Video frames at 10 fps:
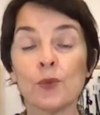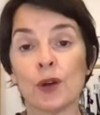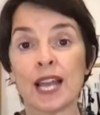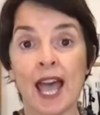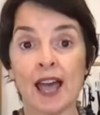want
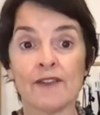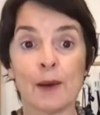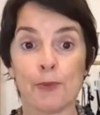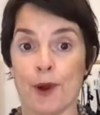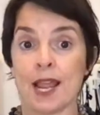to have a
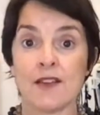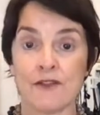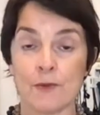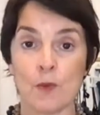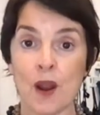break
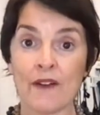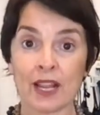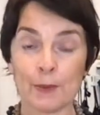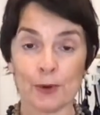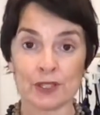from wearing a
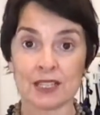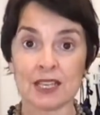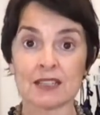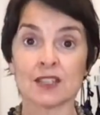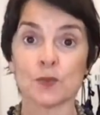
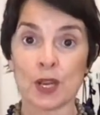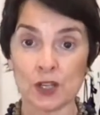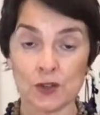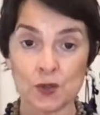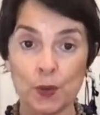prosthesis when
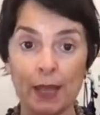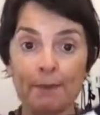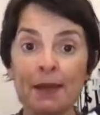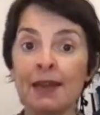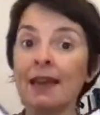you
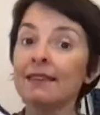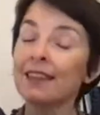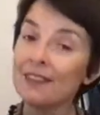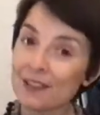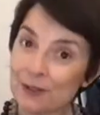swim,
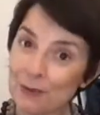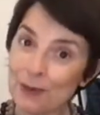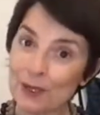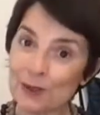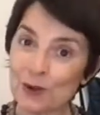then this could
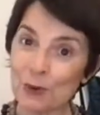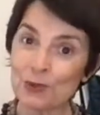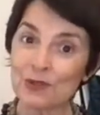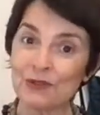be a good option